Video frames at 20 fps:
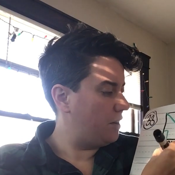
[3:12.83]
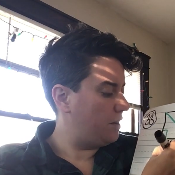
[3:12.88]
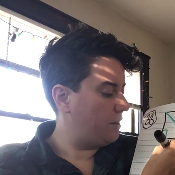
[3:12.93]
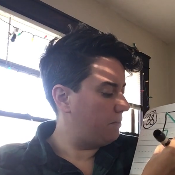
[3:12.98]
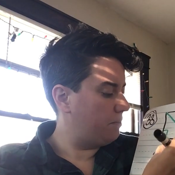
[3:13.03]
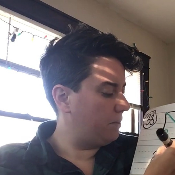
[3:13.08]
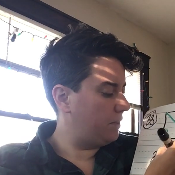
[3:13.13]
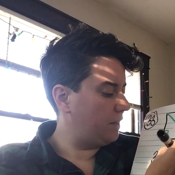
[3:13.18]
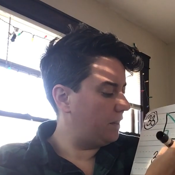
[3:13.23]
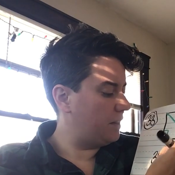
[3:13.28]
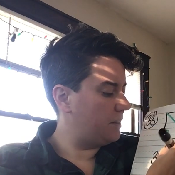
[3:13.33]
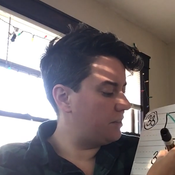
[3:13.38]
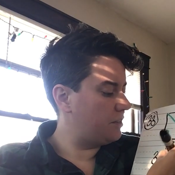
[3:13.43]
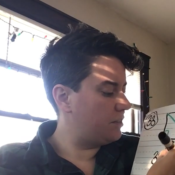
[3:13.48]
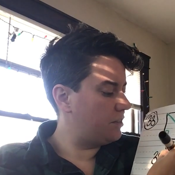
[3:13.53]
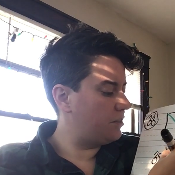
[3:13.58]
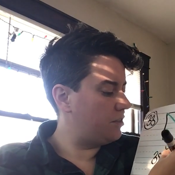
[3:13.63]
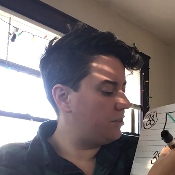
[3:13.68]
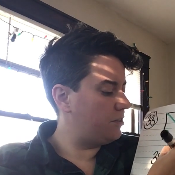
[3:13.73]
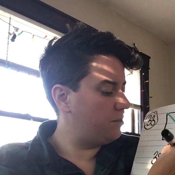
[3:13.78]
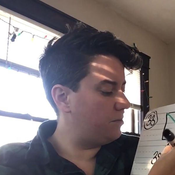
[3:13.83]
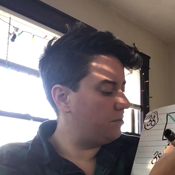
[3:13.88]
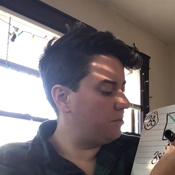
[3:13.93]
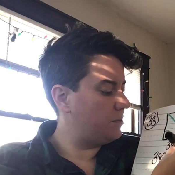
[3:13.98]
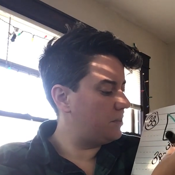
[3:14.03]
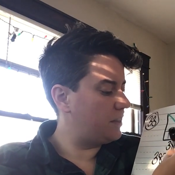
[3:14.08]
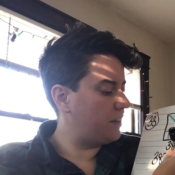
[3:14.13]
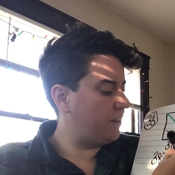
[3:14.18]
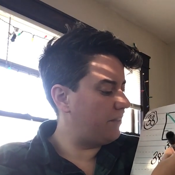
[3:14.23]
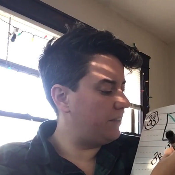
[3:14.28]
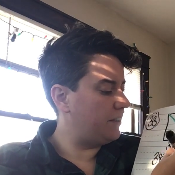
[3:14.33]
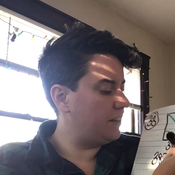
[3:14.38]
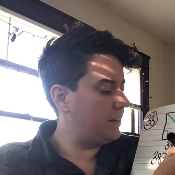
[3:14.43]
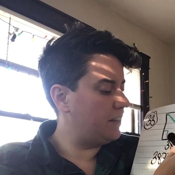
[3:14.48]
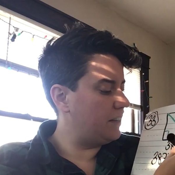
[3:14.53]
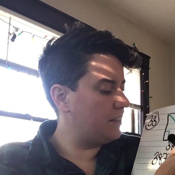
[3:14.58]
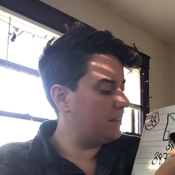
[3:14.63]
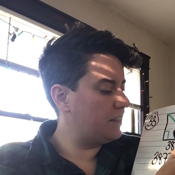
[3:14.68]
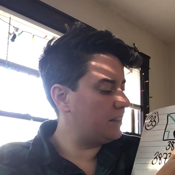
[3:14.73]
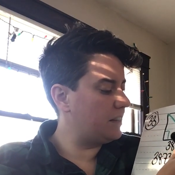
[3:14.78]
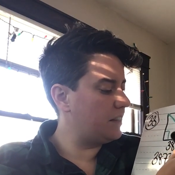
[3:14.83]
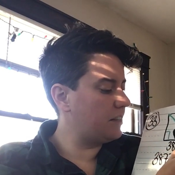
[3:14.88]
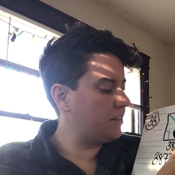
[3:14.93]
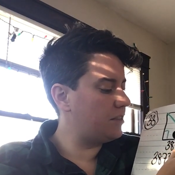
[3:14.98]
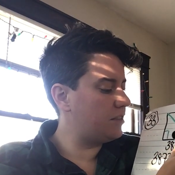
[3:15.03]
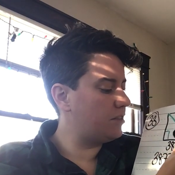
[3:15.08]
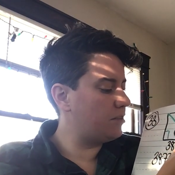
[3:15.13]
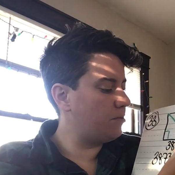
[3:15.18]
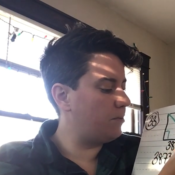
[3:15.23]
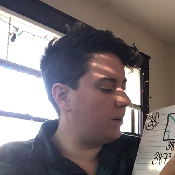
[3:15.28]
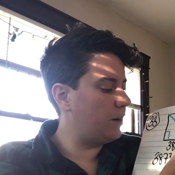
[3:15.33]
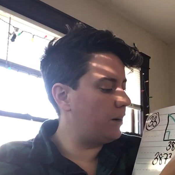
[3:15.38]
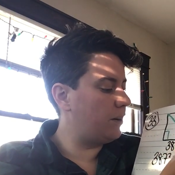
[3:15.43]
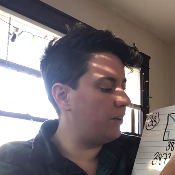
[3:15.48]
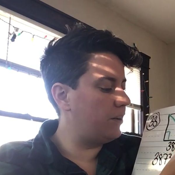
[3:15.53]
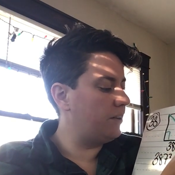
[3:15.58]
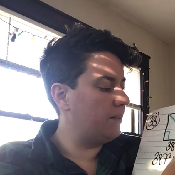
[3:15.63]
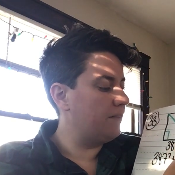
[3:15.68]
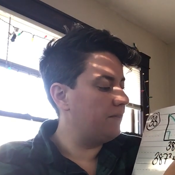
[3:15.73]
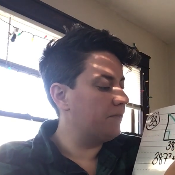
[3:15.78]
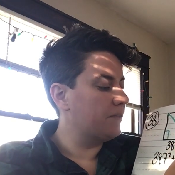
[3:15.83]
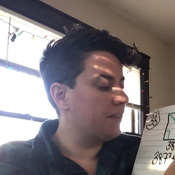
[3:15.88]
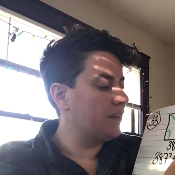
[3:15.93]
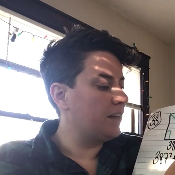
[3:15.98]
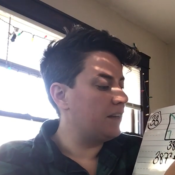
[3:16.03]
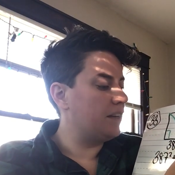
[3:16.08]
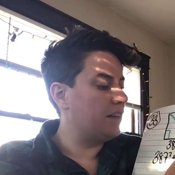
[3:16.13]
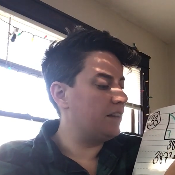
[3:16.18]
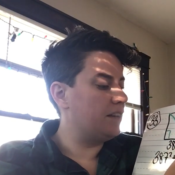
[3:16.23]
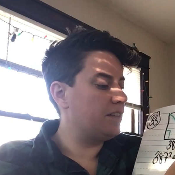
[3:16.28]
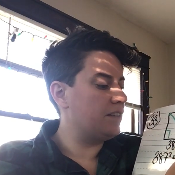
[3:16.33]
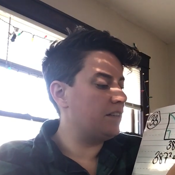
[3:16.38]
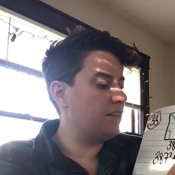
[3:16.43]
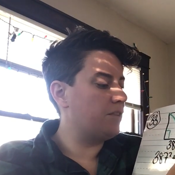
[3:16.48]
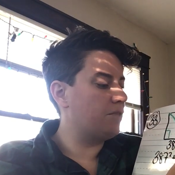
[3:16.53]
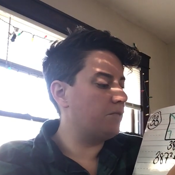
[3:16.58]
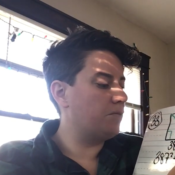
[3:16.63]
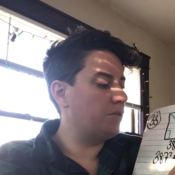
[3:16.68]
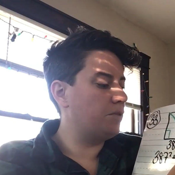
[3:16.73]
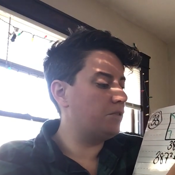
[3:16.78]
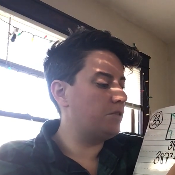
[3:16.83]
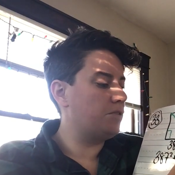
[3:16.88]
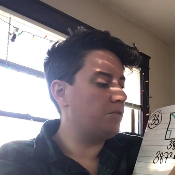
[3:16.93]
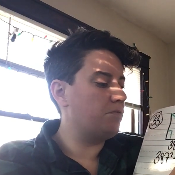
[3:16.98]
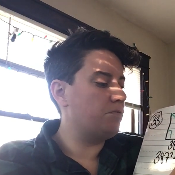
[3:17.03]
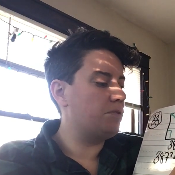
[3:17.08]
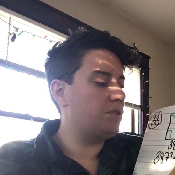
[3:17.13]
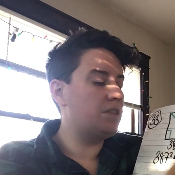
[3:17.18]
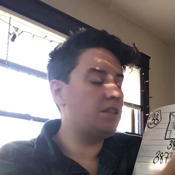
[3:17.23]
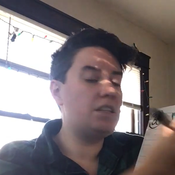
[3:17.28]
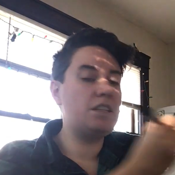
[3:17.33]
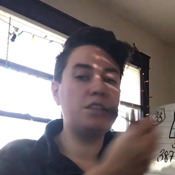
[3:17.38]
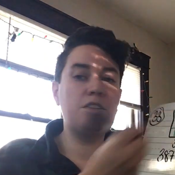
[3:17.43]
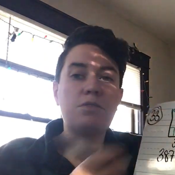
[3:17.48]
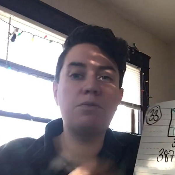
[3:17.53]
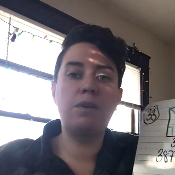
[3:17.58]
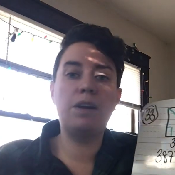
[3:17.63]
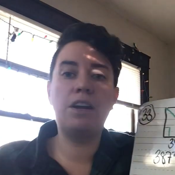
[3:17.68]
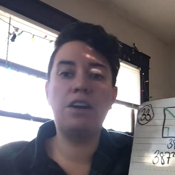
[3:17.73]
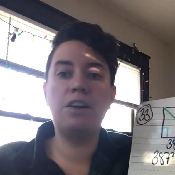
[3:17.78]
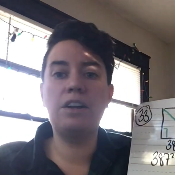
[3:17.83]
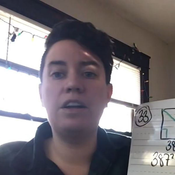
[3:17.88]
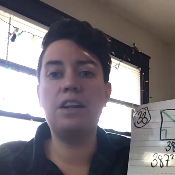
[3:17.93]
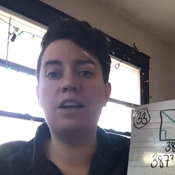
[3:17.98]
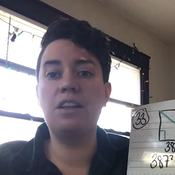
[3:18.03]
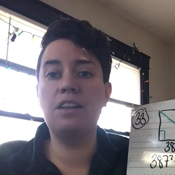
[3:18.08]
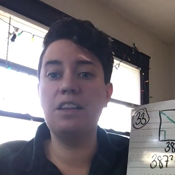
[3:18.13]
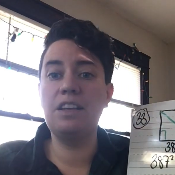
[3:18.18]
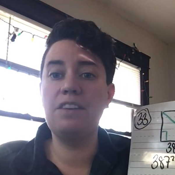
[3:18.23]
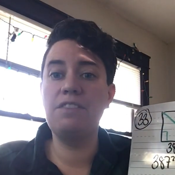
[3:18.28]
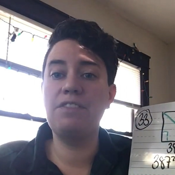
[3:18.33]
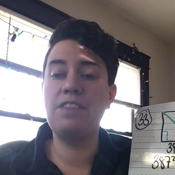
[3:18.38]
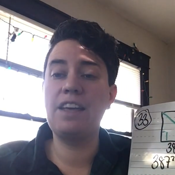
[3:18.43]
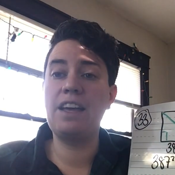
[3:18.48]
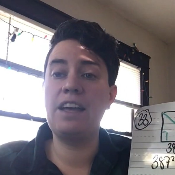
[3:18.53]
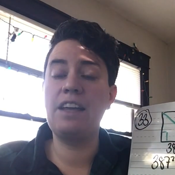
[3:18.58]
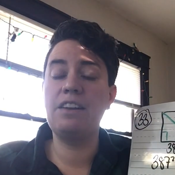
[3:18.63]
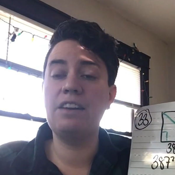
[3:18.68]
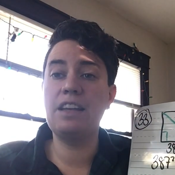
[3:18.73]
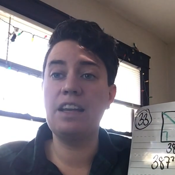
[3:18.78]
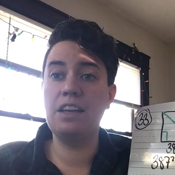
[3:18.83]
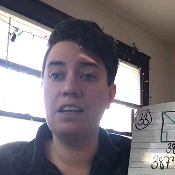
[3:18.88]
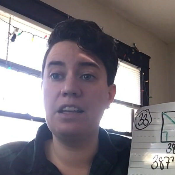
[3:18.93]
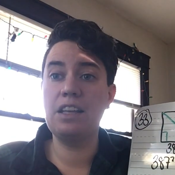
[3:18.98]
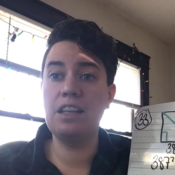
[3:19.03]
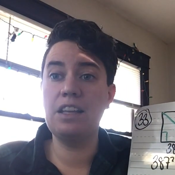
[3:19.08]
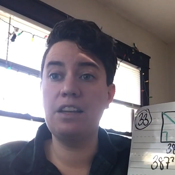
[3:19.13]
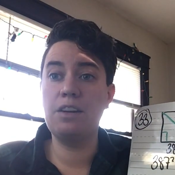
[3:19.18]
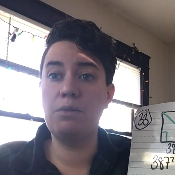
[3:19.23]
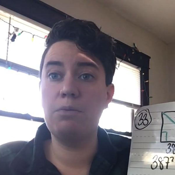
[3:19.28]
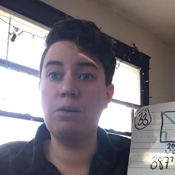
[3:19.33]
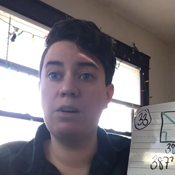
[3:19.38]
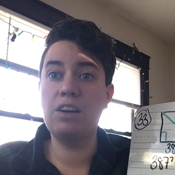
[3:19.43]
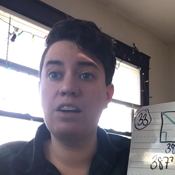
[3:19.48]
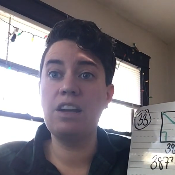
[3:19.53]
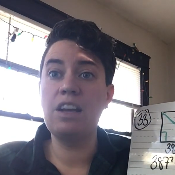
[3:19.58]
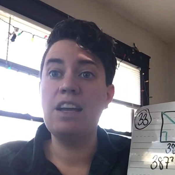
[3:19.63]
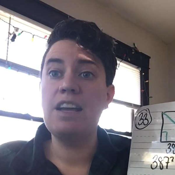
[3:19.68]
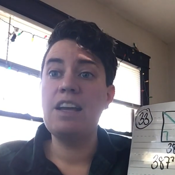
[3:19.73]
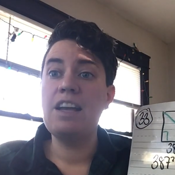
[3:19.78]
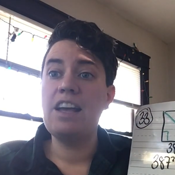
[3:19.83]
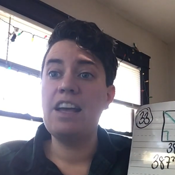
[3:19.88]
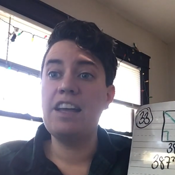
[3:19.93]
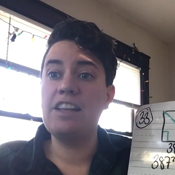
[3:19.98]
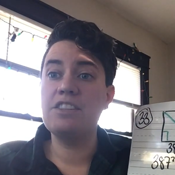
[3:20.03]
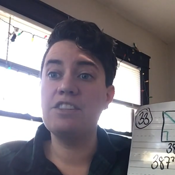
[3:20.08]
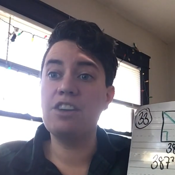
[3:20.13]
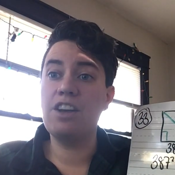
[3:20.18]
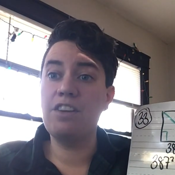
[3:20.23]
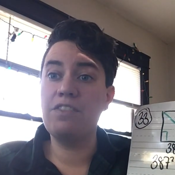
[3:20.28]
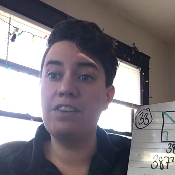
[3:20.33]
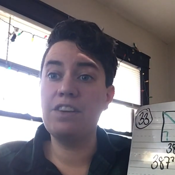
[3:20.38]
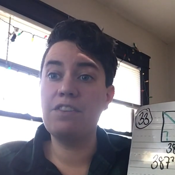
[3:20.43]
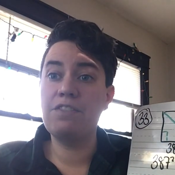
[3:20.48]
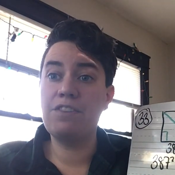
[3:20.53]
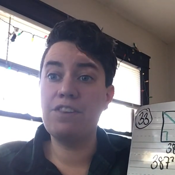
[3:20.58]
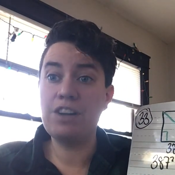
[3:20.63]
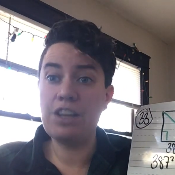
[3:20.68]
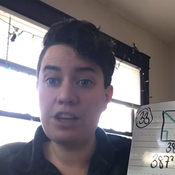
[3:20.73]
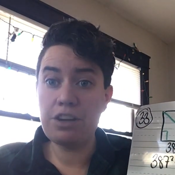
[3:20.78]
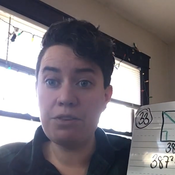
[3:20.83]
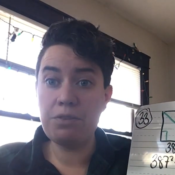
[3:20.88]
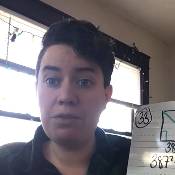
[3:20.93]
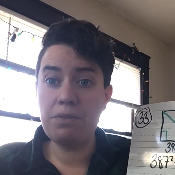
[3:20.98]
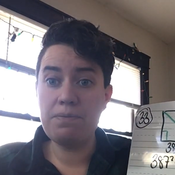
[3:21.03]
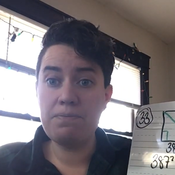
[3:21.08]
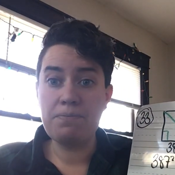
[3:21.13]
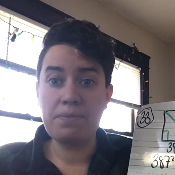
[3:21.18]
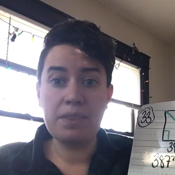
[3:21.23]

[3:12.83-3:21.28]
plus 276 squared is equal to C squared, and I'll leave that calculator work and solving for you.